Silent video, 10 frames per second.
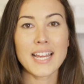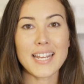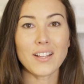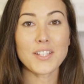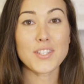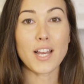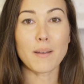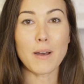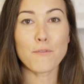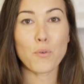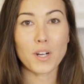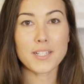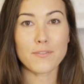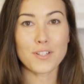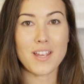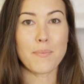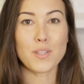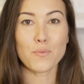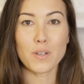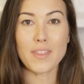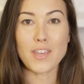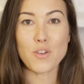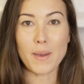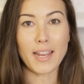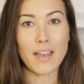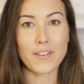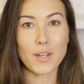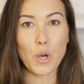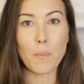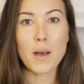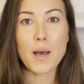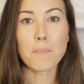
Now let's talk about 4 different types of wood that you might have at home: